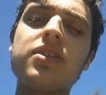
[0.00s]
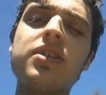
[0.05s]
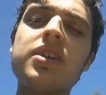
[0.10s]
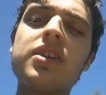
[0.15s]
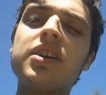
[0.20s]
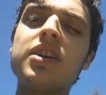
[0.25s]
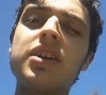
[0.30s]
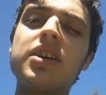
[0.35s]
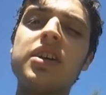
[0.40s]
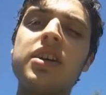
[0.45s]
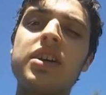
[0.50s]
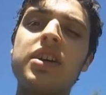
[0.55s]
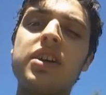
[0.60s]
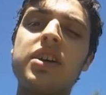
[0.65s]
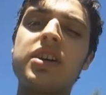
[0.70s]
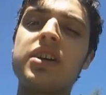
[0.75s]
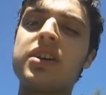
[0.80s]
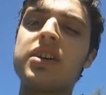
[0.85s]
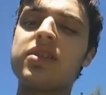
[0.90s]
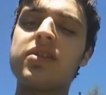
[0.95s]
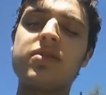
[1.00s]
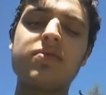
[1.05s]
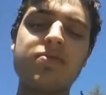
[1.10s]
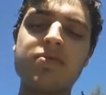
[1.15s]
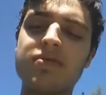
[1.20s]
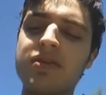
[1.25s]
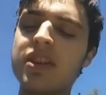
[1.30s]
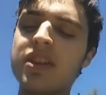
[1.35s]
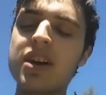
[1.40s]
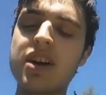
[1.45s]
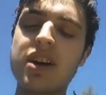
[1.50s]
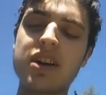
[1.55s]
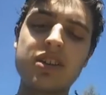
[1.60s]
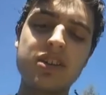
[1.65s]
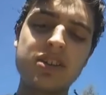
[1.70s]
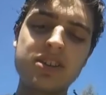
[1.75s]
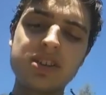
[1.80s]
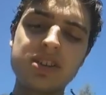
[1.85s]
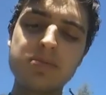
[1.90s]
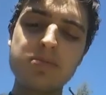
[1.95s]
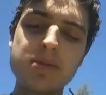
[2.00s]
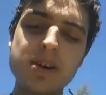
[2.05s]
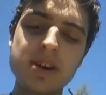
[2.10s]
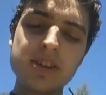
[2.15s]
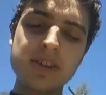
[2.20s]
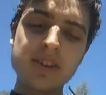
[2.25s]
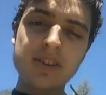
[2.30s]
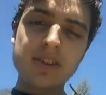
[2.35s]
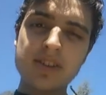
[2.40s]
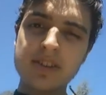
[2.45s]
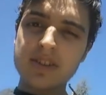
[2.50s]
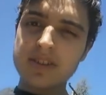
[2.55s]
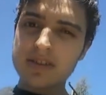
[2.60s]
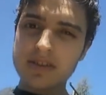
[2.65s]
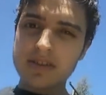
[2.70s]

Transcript: Dead. Yeah, it's the best.